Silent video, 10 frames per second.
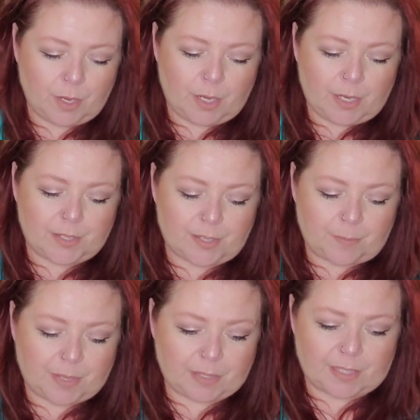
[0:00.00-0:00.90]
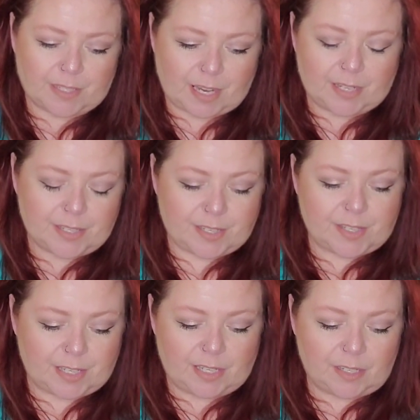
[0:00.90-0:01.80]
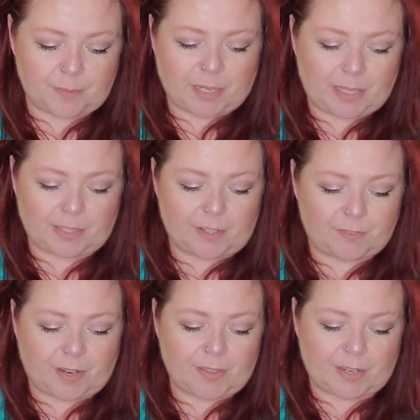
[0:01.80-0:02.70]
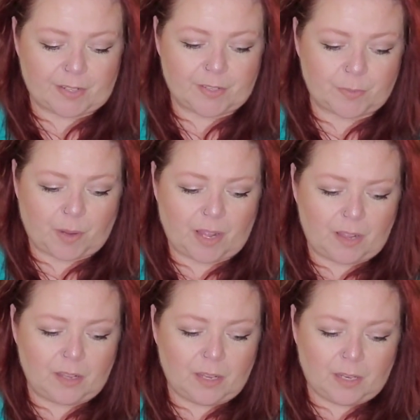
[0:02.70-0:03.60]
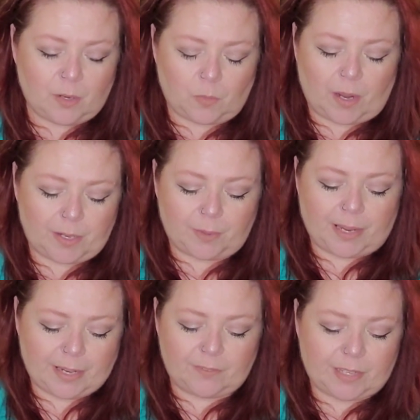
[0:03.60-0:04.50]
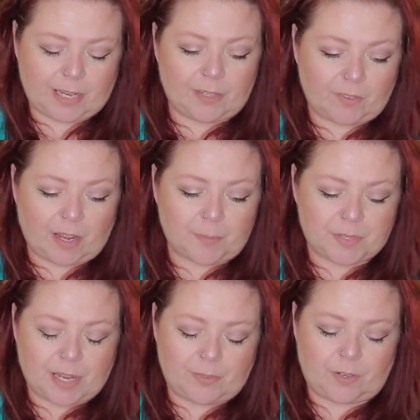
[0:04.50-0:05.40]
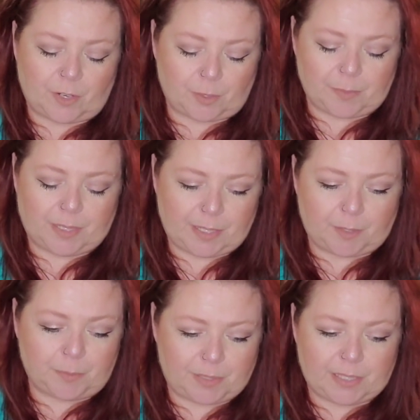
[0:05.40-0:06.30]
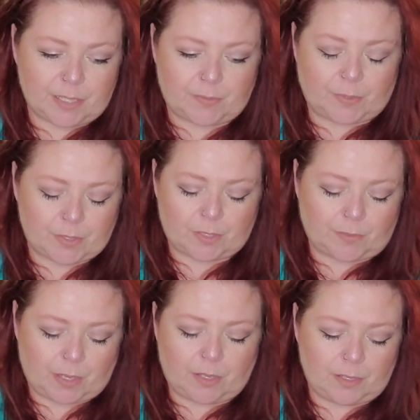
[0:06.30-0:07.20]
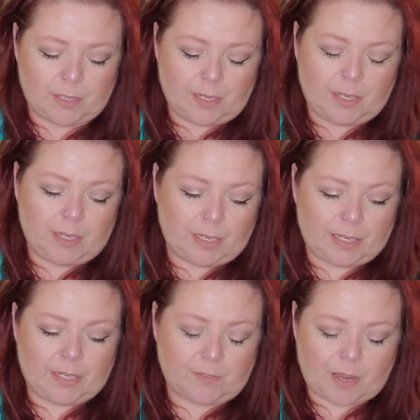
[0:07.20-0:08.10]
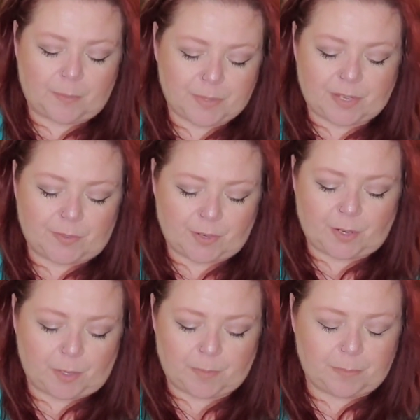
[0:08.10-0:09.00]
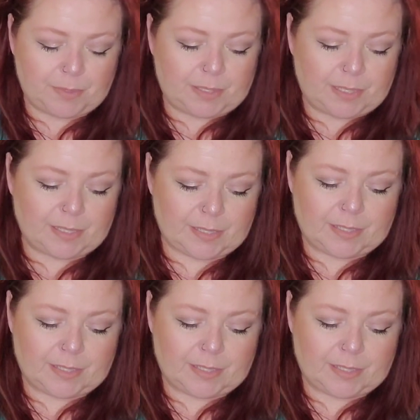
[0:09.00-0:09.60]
something that's unseen. I'm going to clarify that as well. Why do I have the Eight of Cups and the Hermit here, please? First of all, Eight of Cups and the Hermit, please.